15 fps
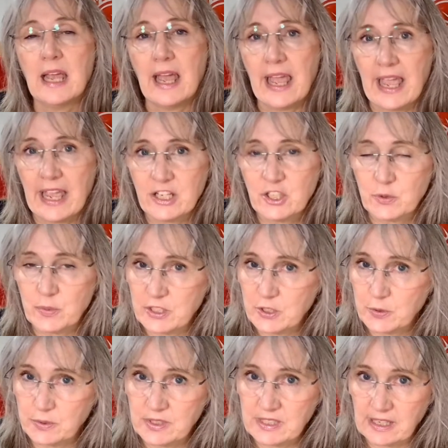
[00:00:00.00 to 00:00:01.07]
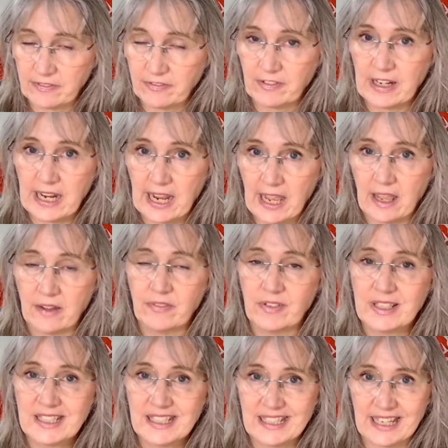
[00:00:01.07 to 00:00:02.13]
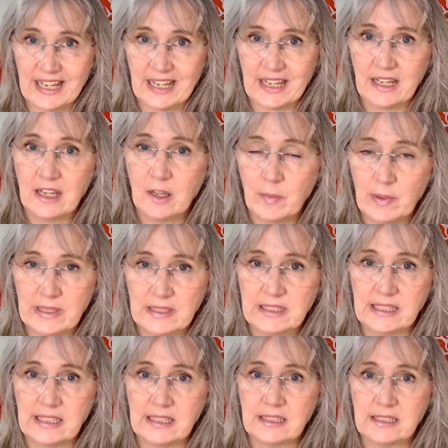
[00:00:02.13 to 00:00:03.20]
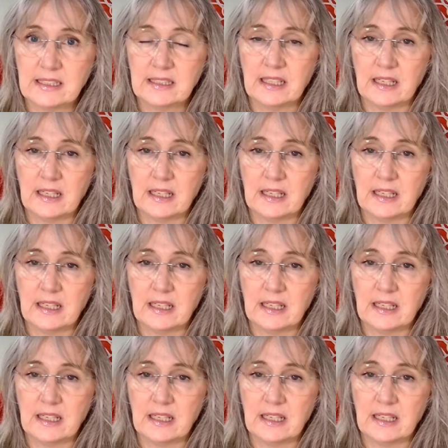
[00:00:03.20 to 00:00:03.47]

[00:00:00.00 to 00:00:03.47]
A hedge witch will definitely have seer abilities.